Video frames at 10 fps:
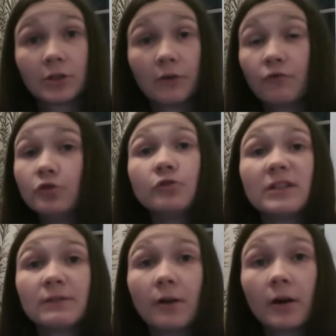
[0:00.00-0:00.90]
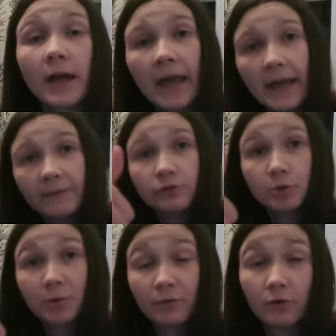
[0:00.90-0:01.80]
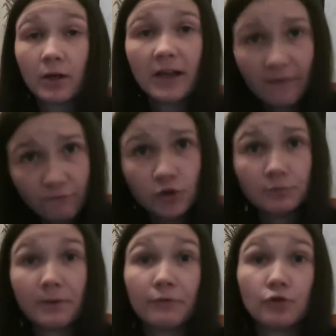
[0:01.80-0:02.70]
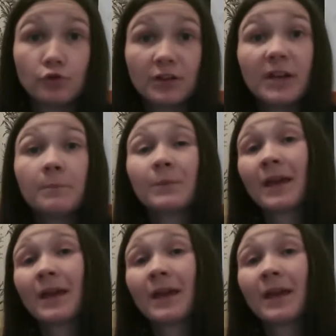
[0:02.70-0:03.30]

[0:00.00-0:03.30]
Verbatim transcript: So if you enjoy this vlog, hit thumbs up if you enjoy it.